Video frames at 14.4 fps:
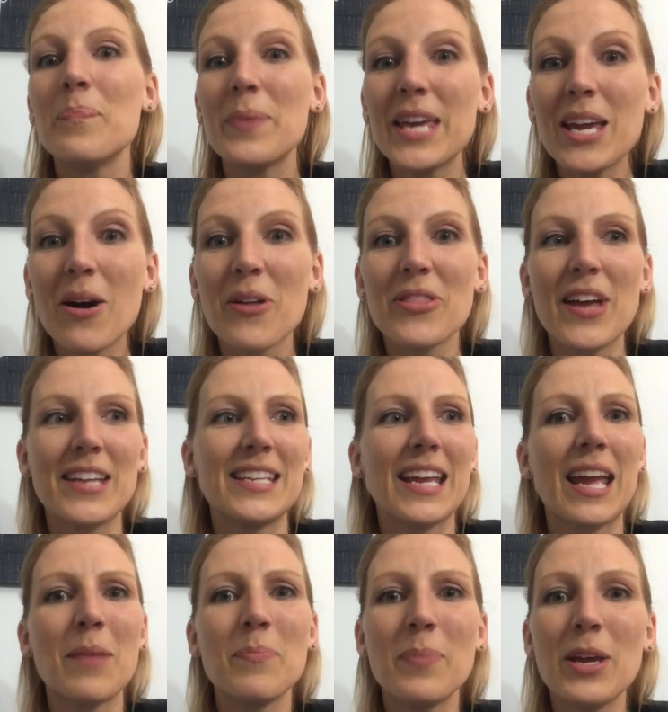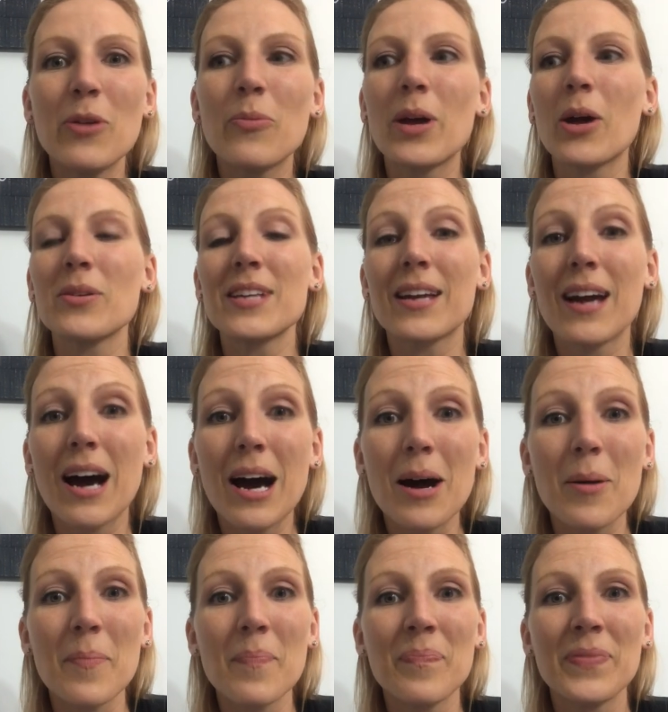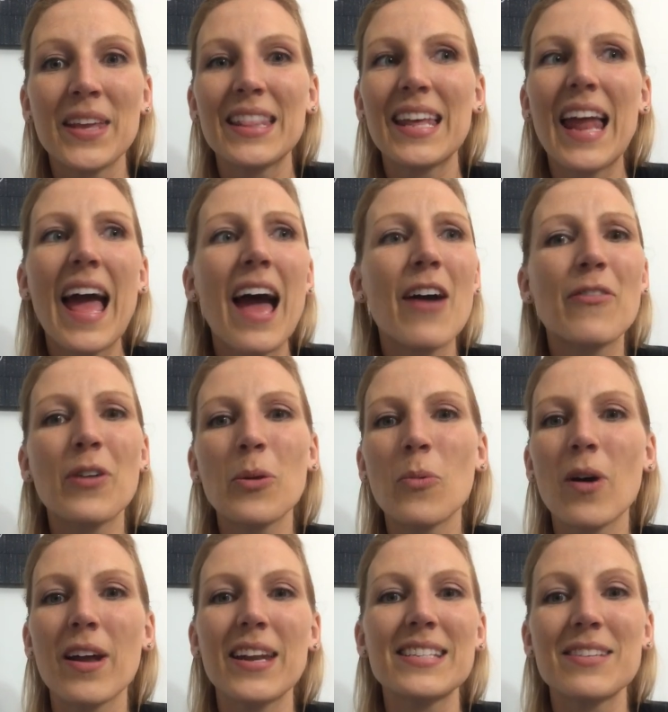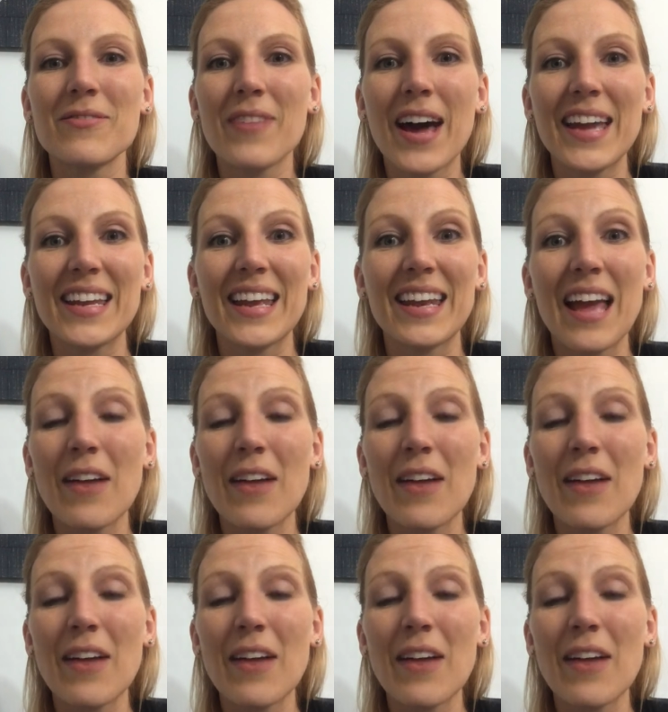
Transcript: be authentic and be real to come that everyone is invited.